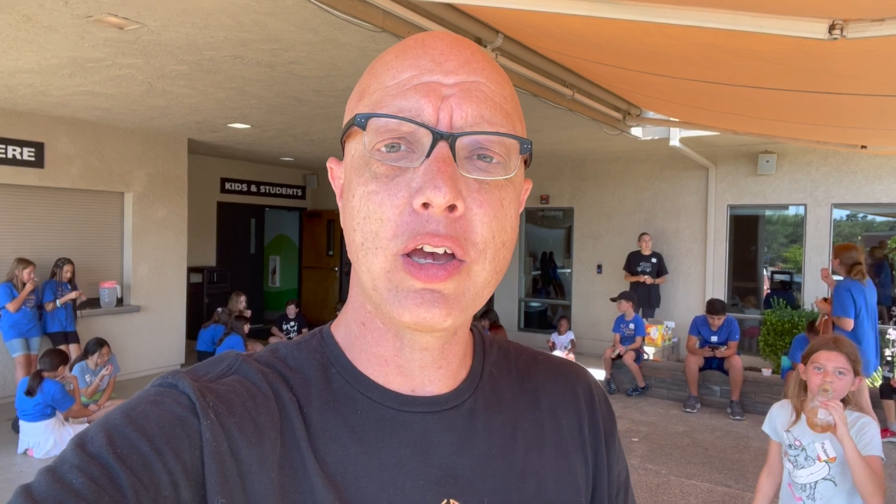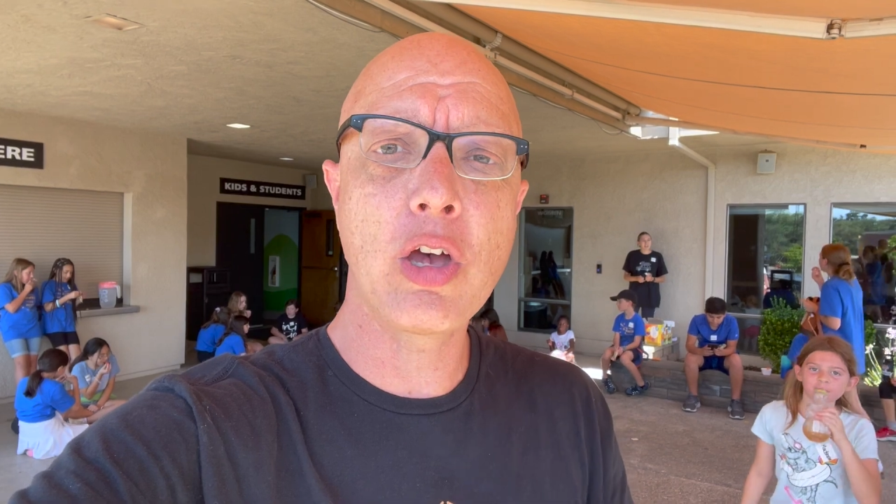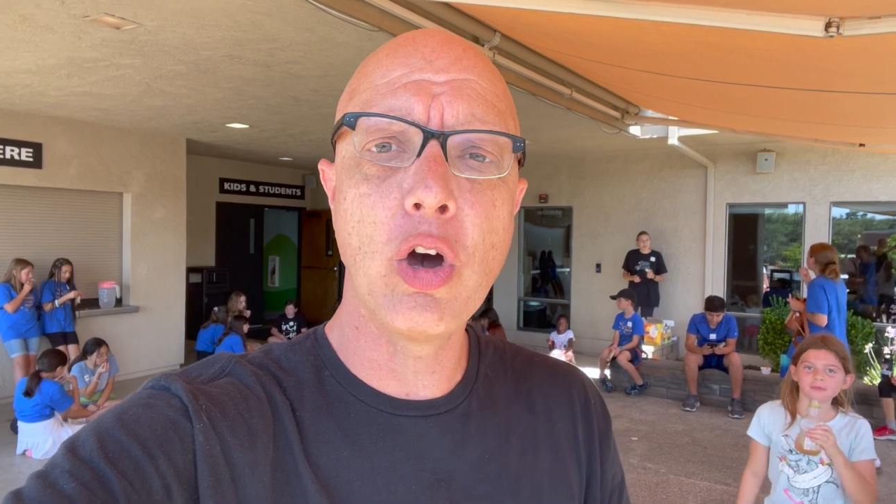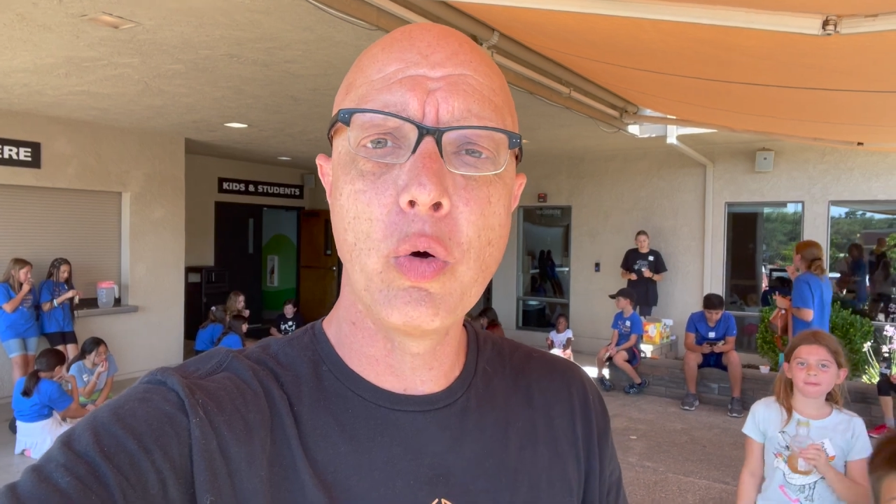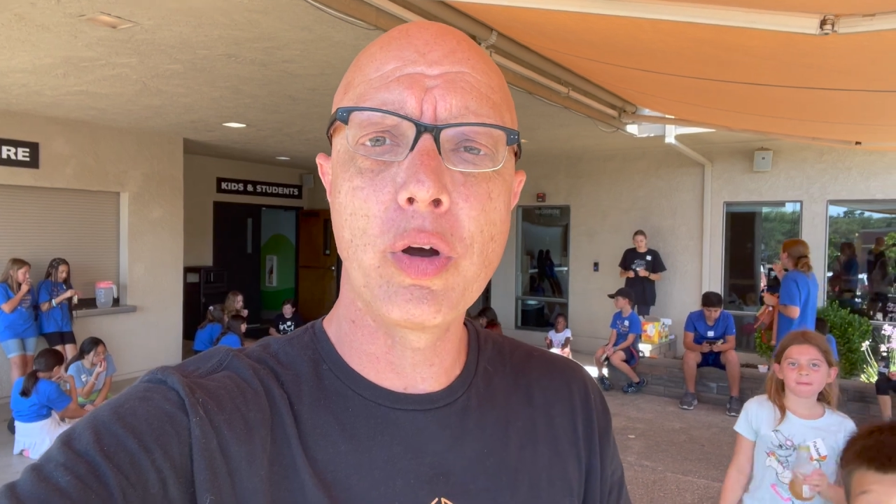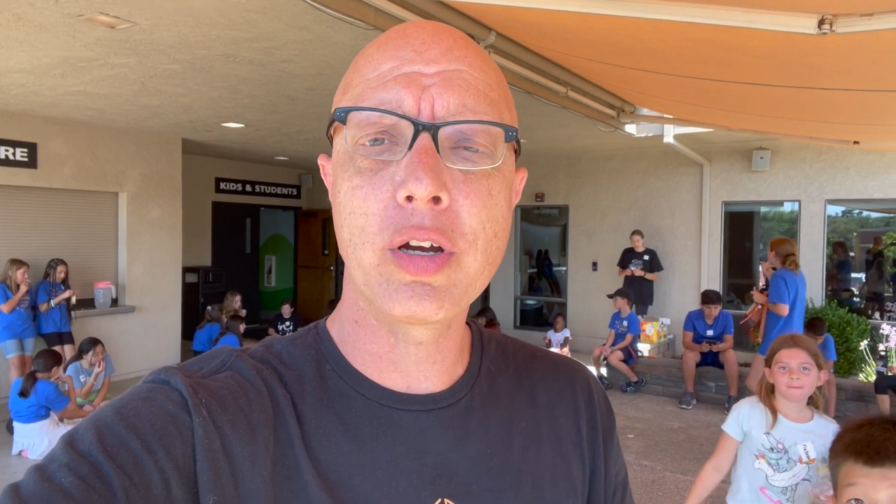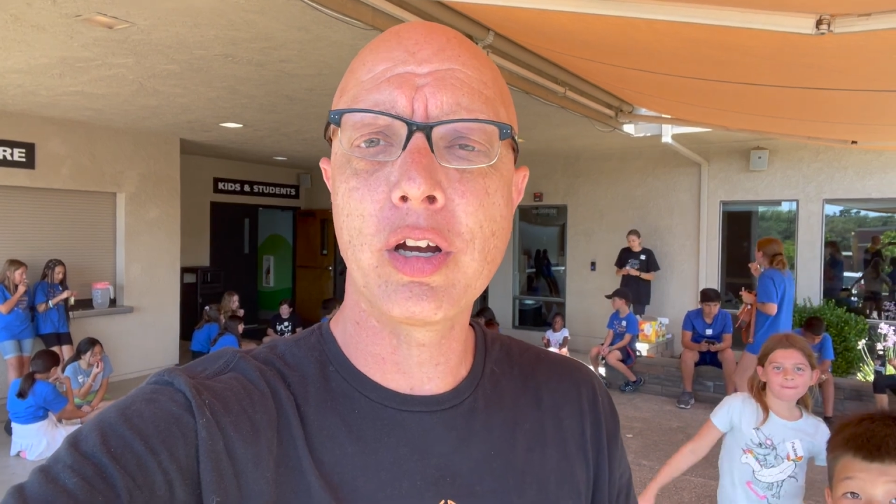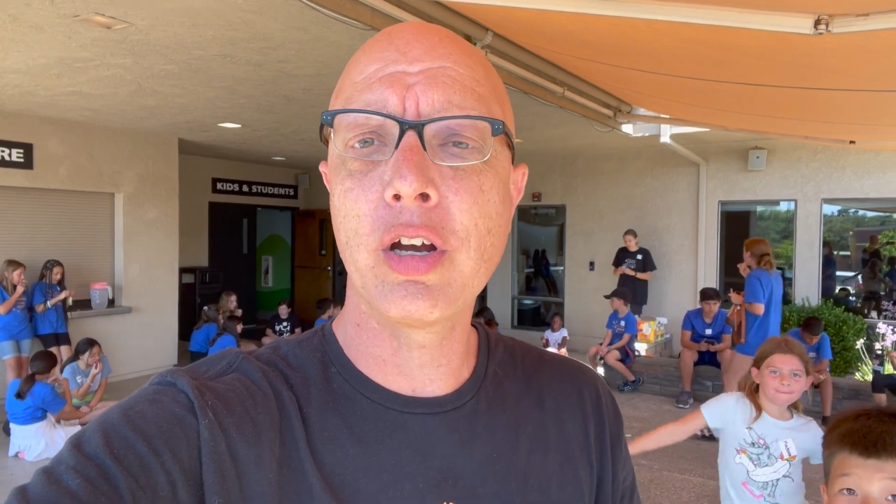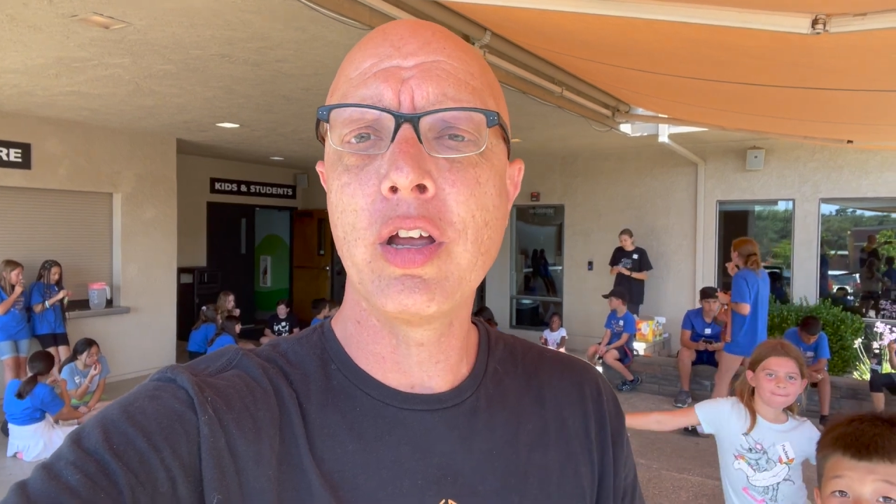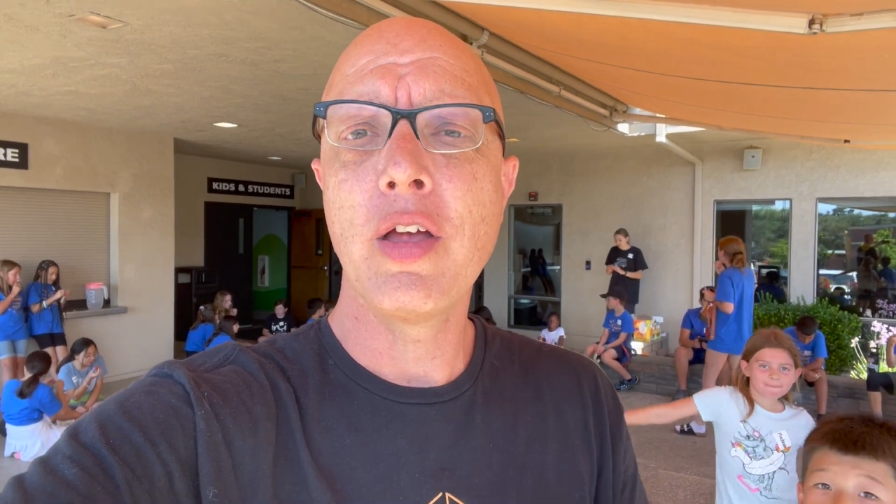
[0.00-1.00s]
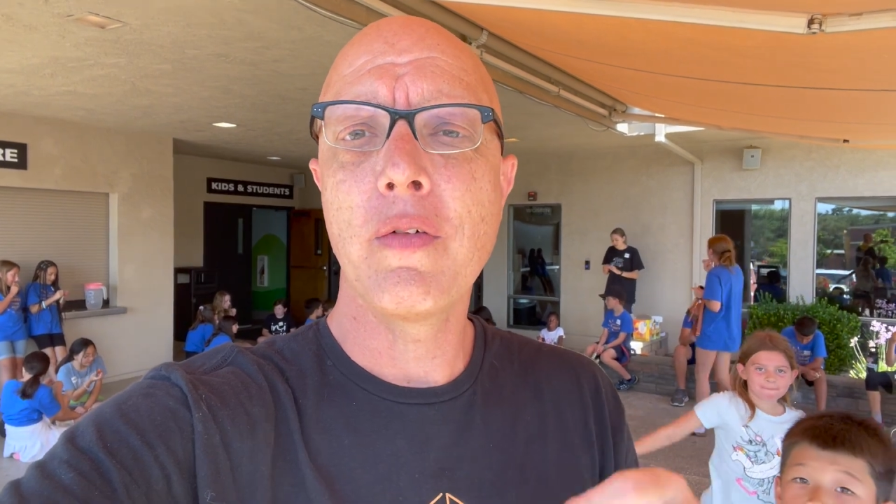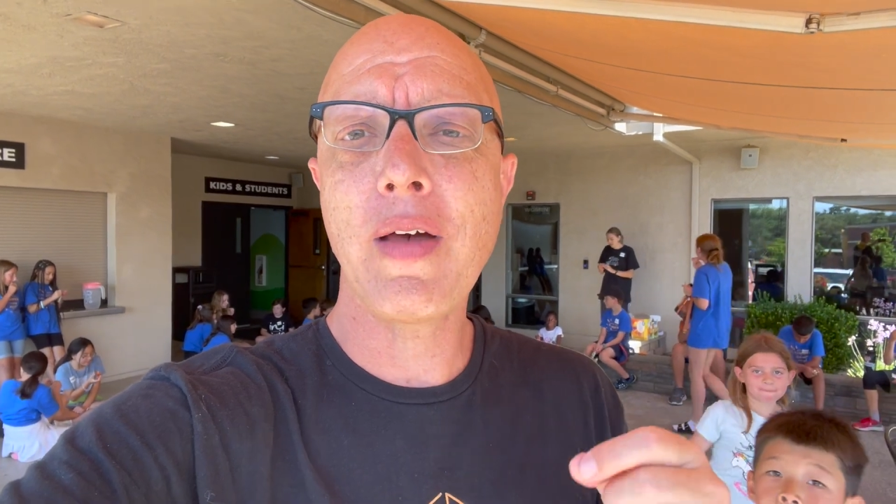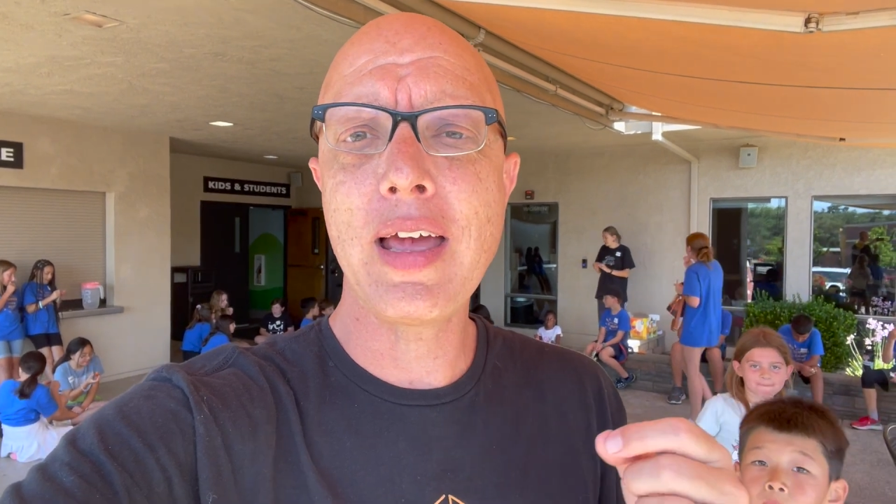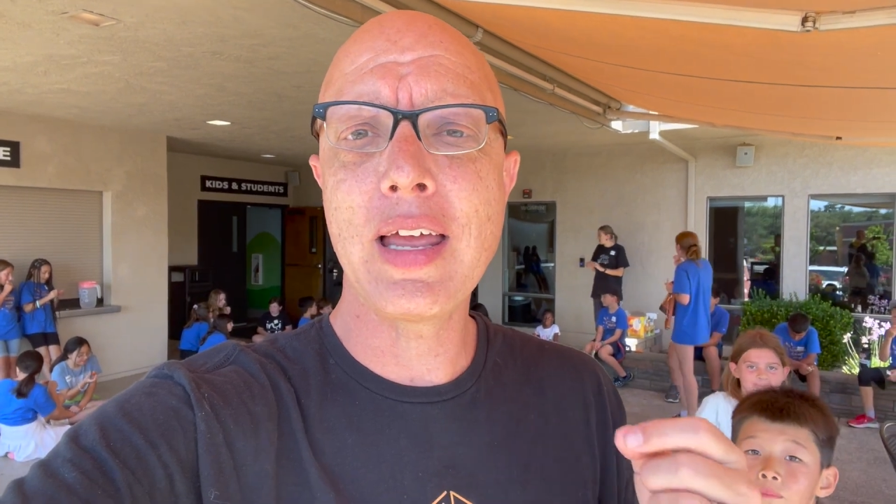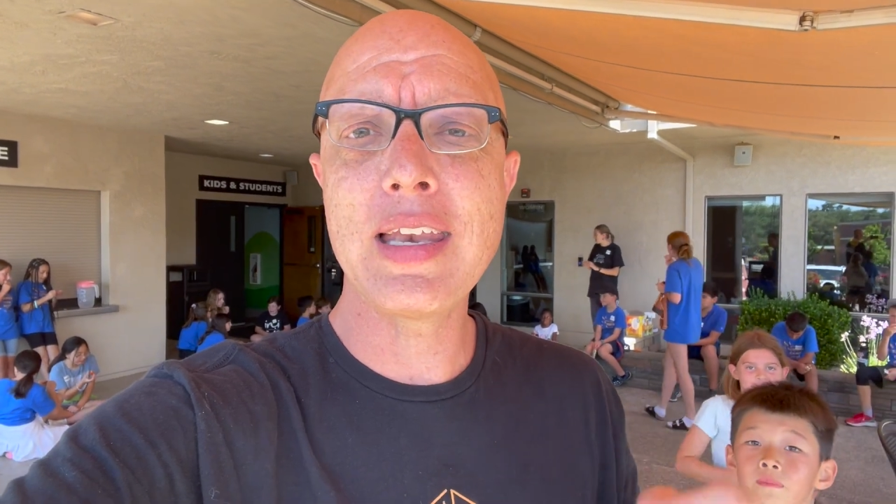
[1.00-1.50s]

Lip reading: coworker, invite a